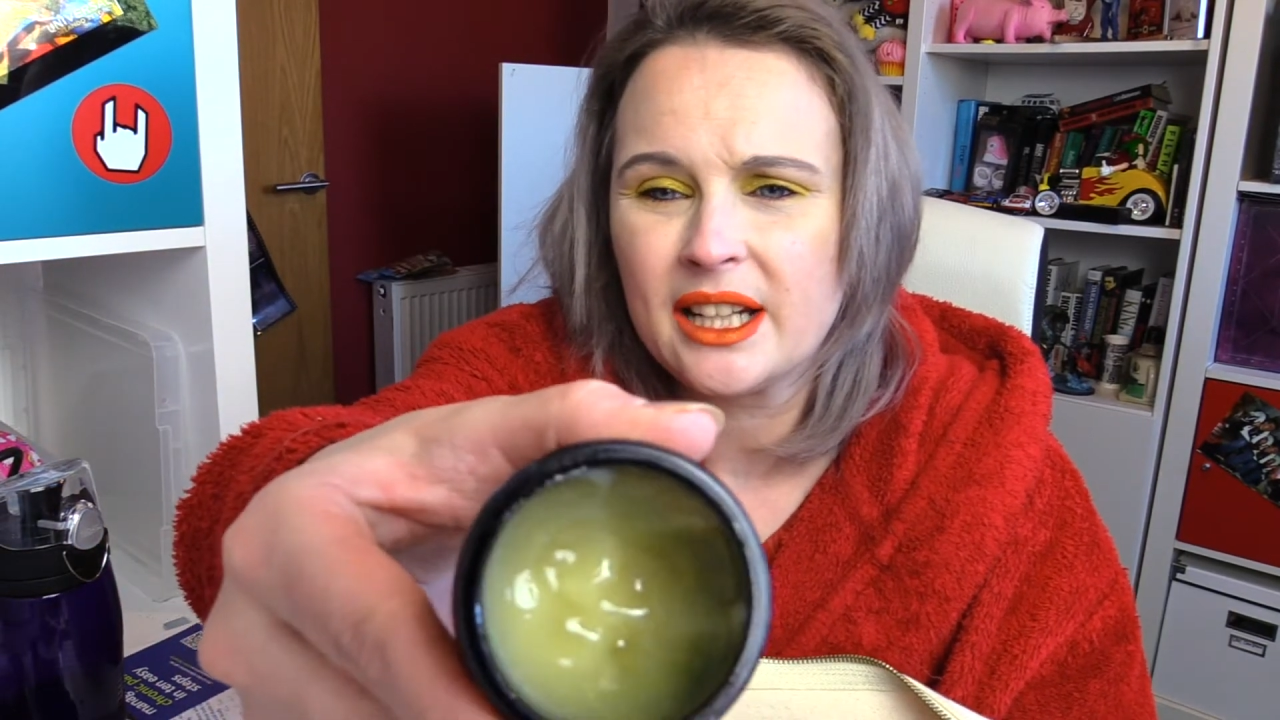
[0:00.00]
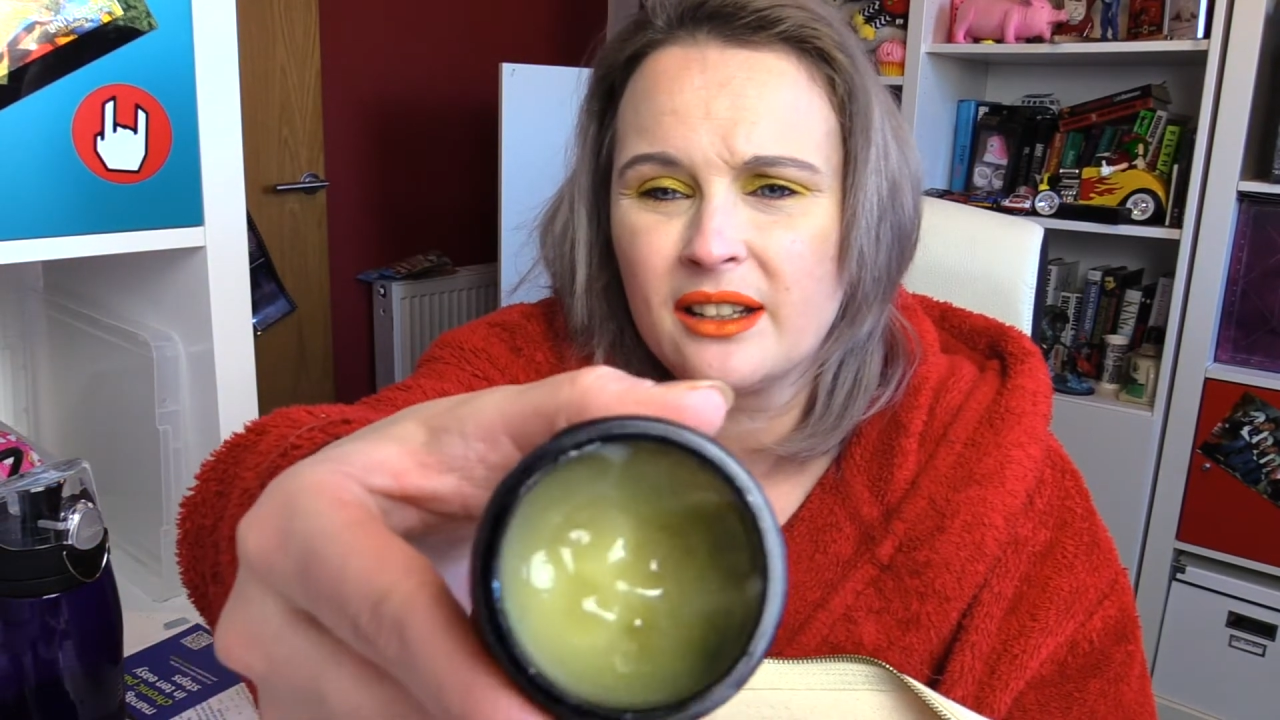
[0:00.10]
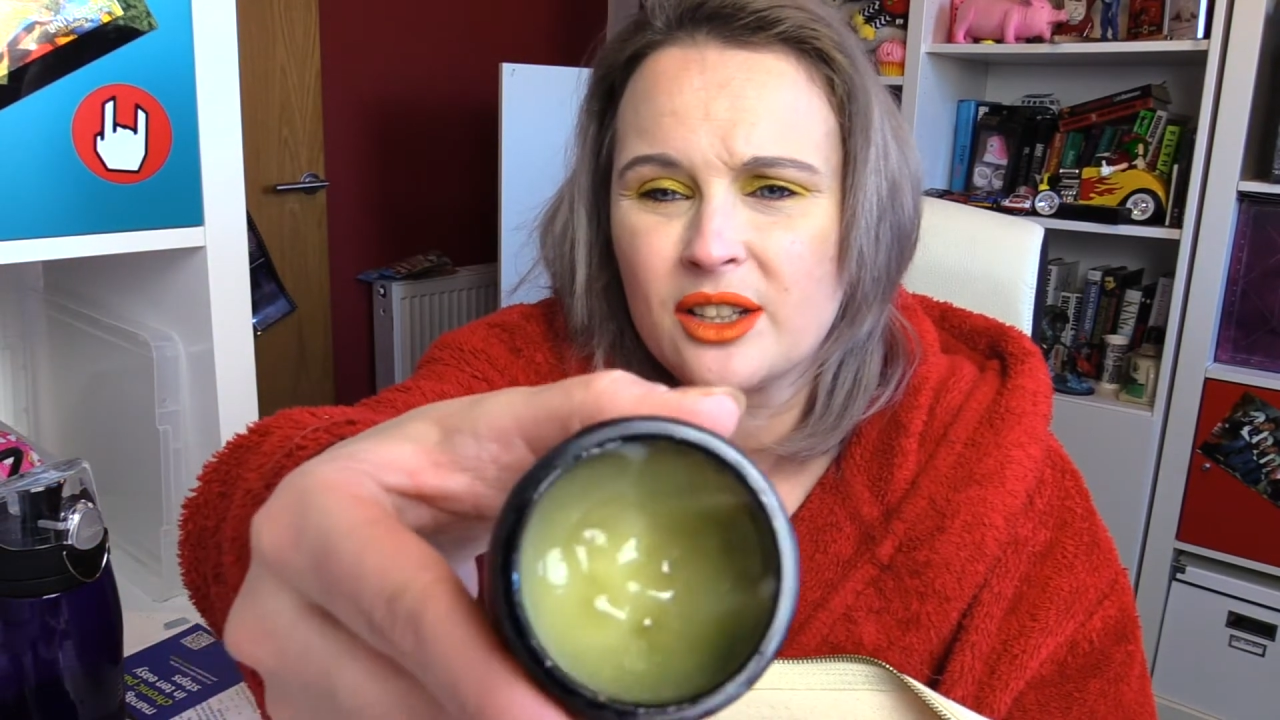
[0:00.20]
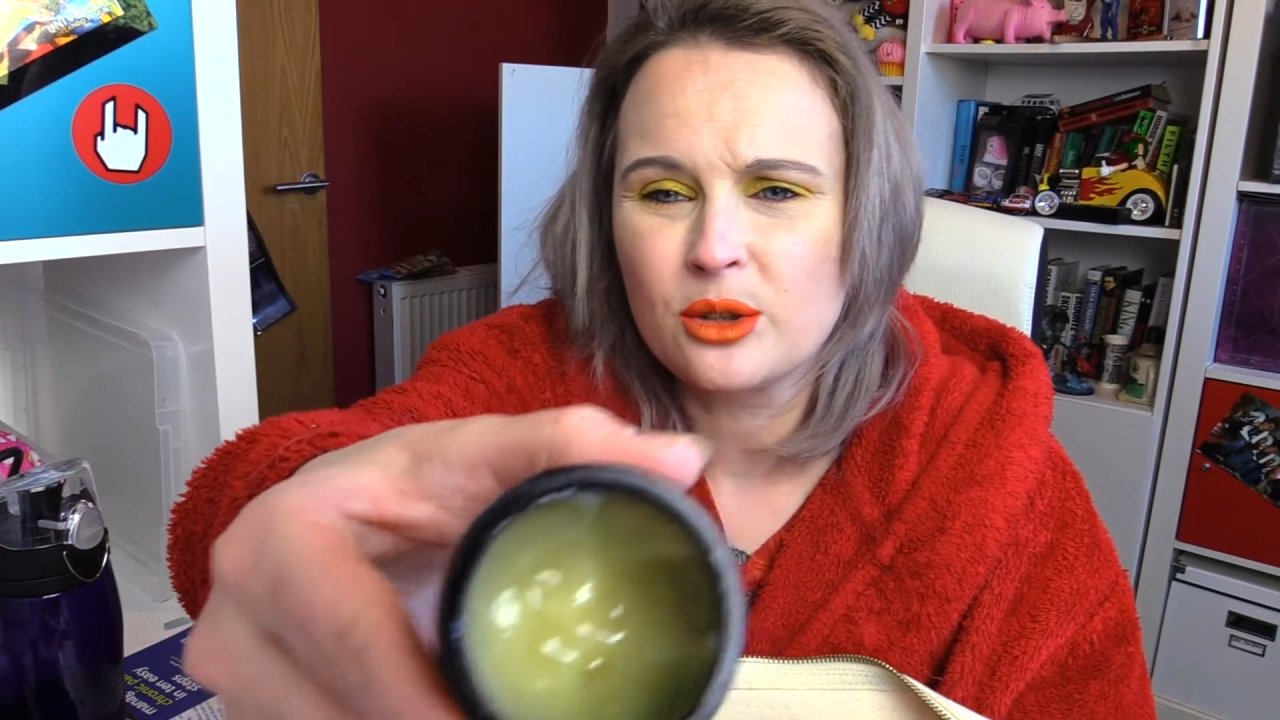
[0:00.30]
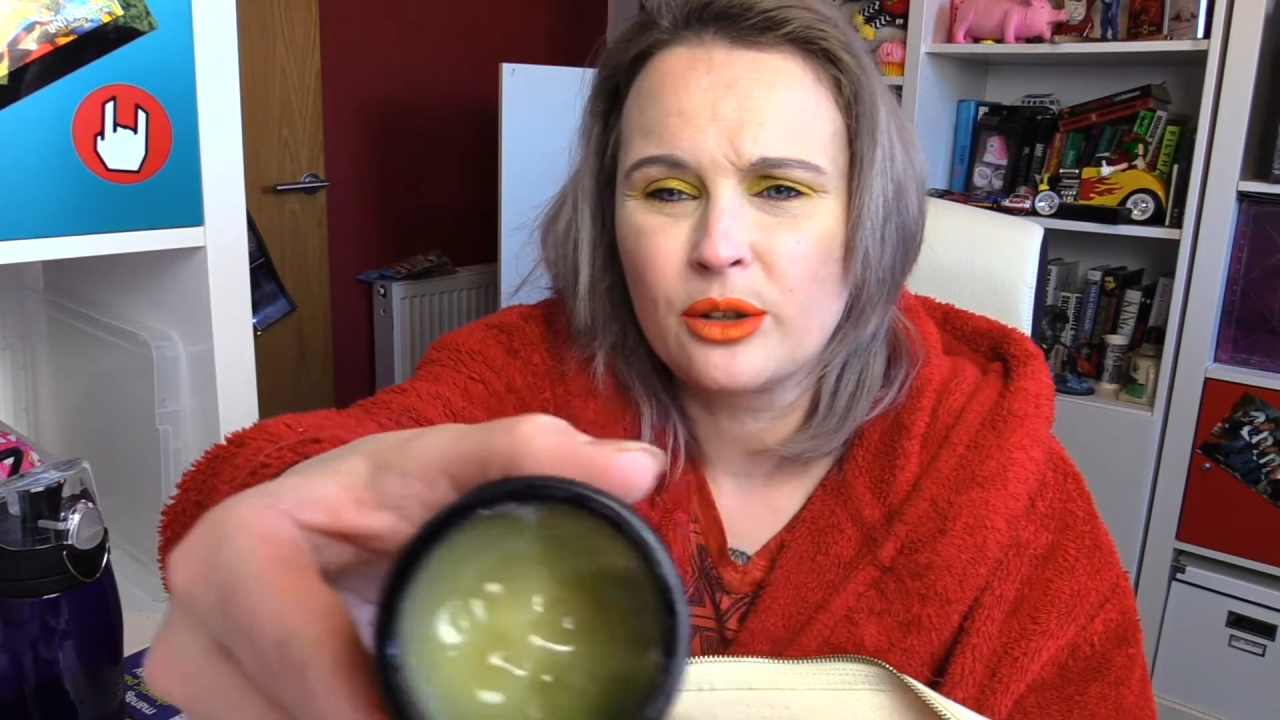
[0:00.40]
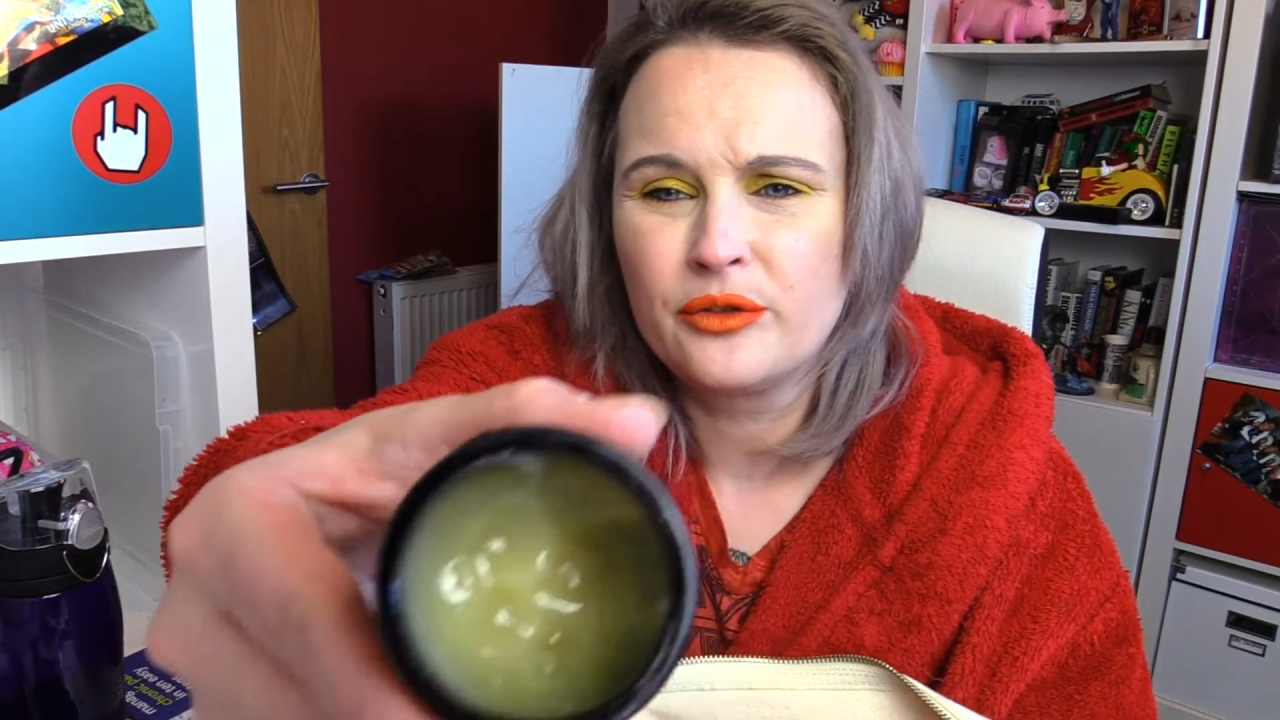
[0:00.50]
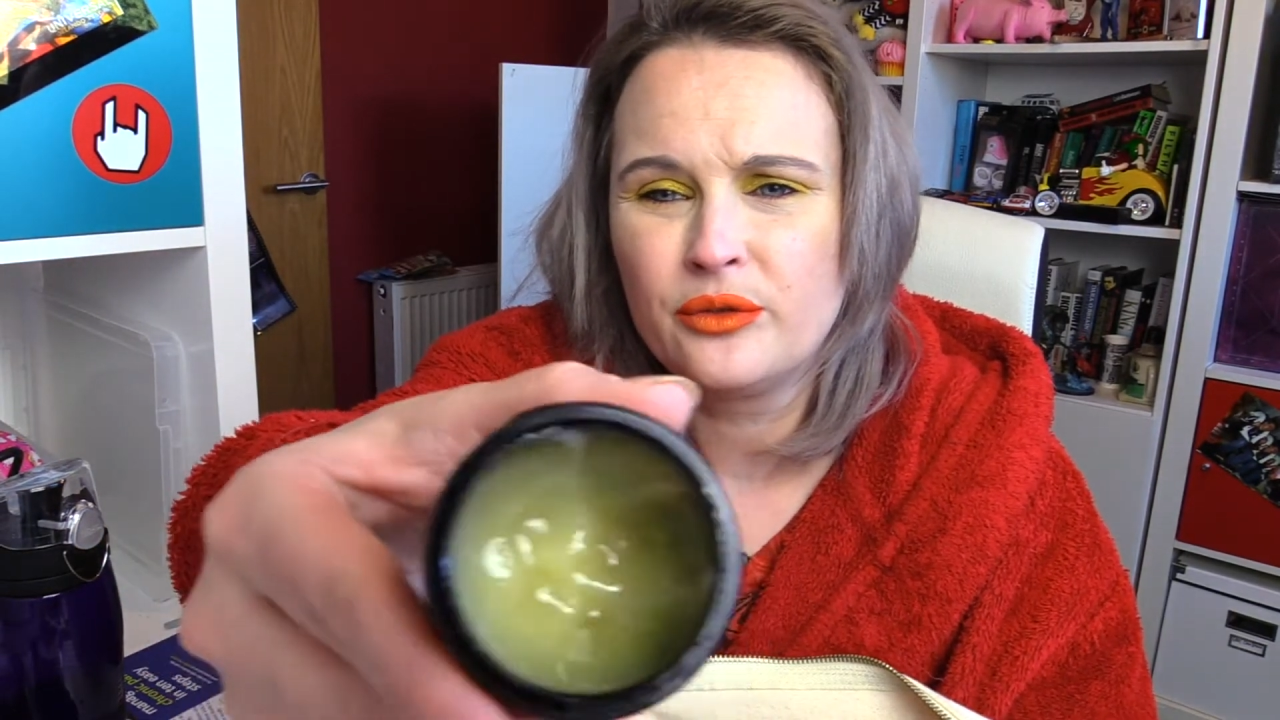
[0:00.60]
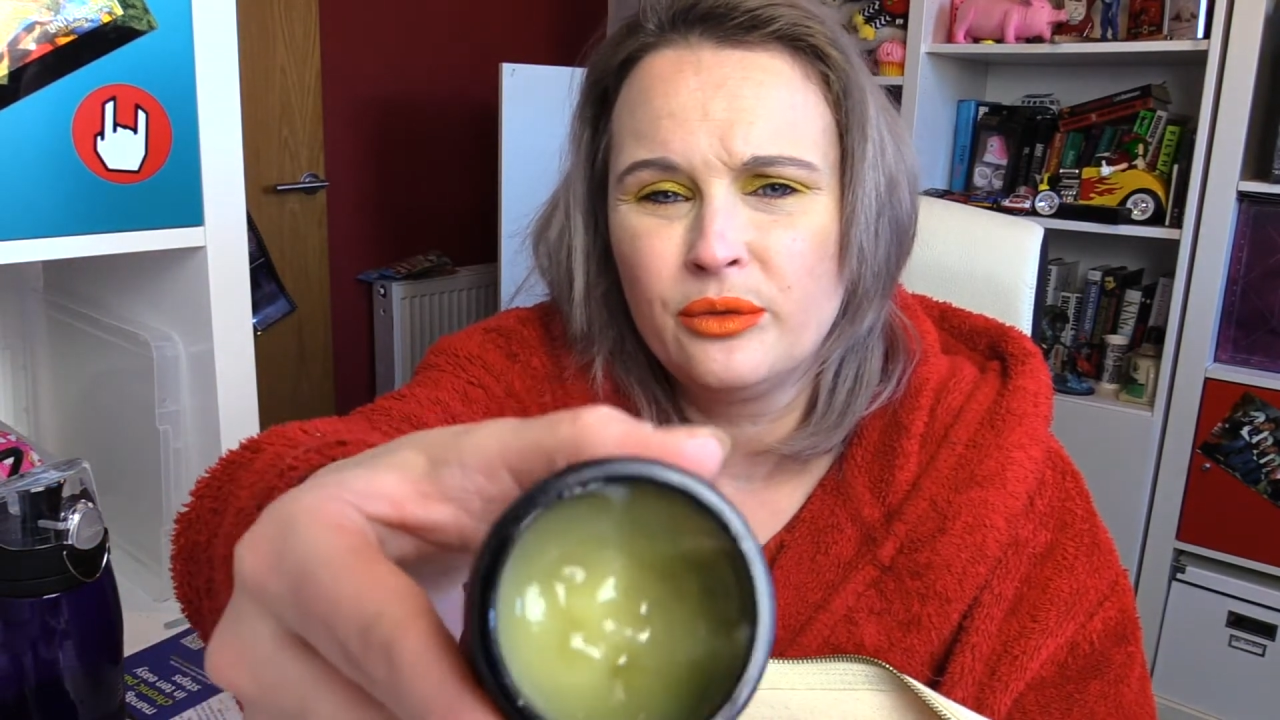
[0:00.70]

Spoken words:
a sort of